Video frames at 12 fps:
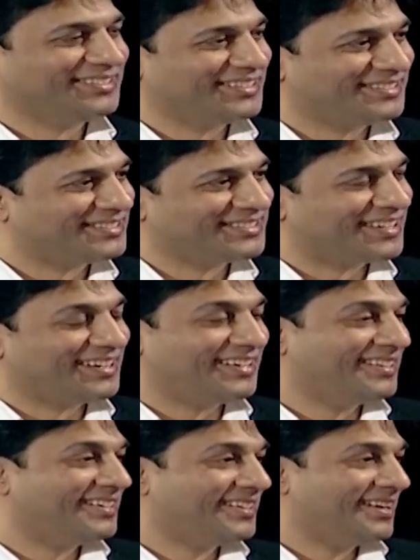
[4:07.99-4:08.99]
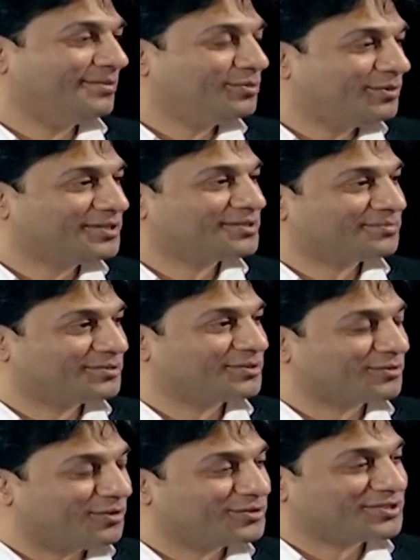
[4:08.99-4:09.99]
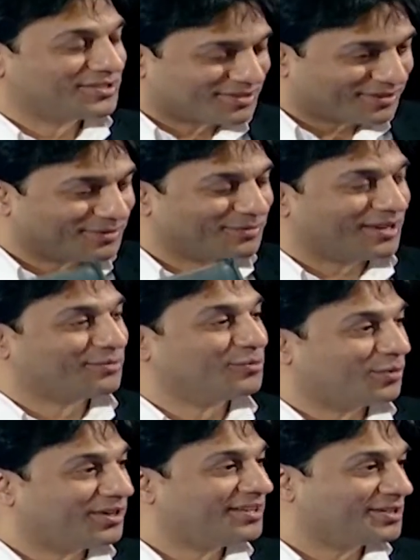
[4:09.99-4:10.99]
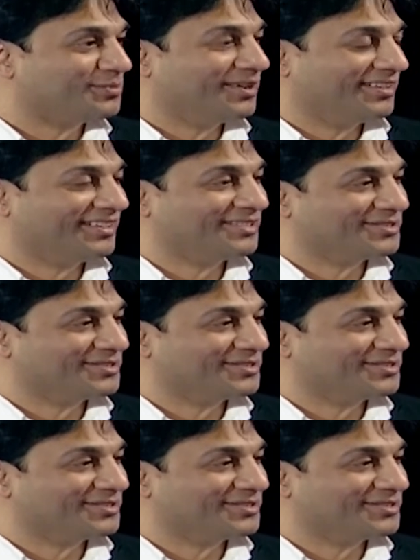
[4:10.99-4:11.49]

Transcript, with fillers: It's just I'm always conscious of what it does to my hair.